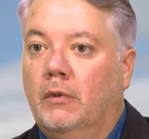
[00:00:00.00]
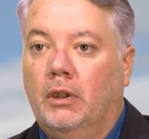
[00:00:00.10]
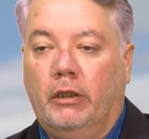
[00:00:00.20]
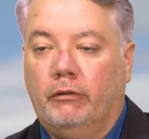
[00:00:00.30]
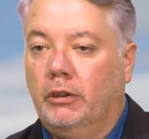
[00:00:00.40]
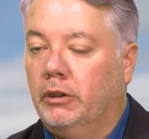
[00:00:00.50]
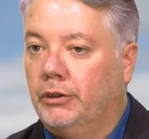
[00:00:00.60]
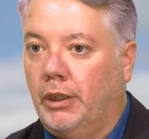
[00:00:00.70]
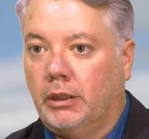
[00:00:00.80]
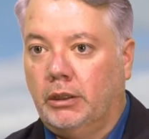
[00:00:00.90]
Never
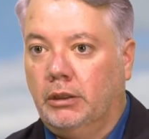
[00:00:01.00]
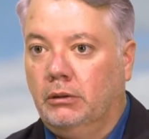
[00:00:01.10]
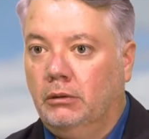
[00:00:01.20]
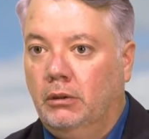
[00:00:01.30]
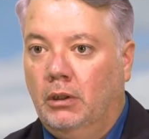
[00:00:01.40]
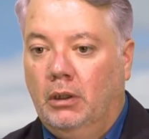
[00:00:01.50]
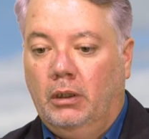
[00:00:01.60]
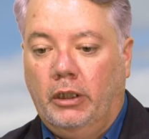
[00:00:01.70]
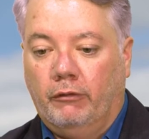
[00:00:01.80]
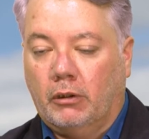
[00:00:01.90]
interjecting,
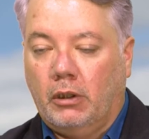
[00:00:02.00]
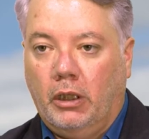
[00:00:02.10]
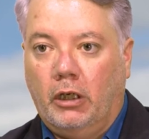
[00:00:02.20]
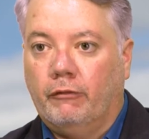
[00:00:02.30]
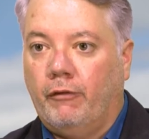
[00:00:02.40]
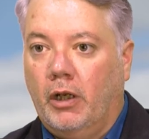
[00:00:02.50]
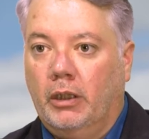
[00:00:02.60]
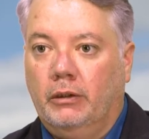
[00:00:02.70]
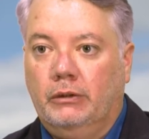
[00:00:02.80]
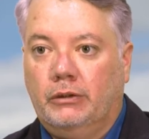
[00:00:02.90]
never
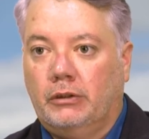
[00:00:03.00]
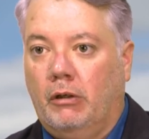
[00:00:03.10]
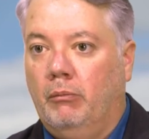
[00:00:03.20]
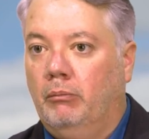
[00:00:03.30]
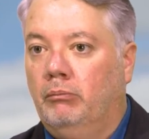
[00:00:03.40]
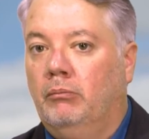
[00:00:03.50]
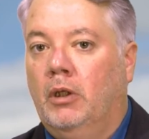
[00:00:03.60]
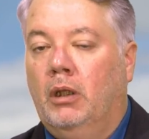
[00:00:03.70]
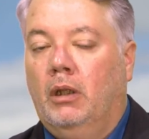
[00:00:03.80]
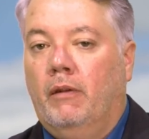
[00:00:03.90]
clarifying something
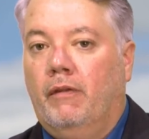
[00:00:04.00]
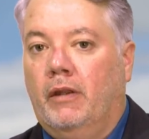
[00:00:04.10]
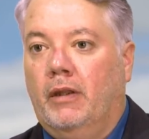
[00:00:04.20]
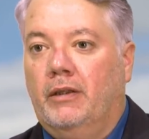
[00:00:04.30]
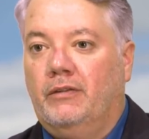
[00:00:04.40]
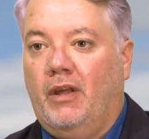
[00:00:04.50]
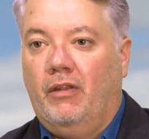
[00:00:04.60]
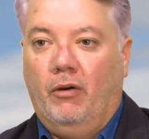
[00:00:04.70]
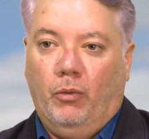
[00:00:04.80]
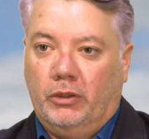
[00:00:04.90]
they said
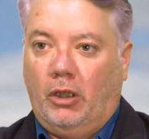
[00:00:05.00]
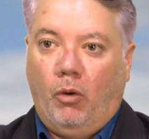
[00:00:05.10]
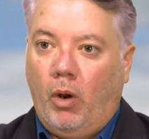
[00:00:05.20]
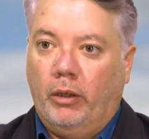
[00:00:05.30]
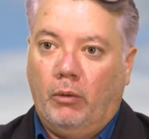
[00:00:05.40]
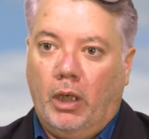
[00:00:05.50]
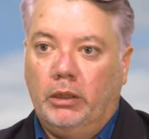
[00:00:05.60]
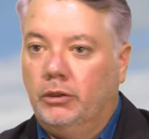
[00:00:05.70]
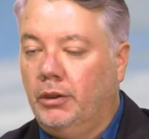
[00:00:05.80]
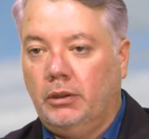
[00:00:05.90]
that wasn't quite right,
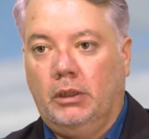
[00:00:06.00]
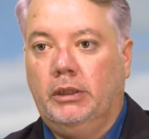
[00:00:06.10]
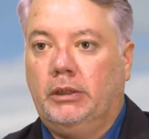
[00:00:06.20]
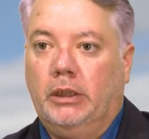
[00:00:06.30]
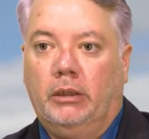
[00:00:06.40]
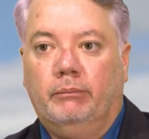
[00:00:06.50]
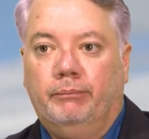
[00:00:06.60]
just listening.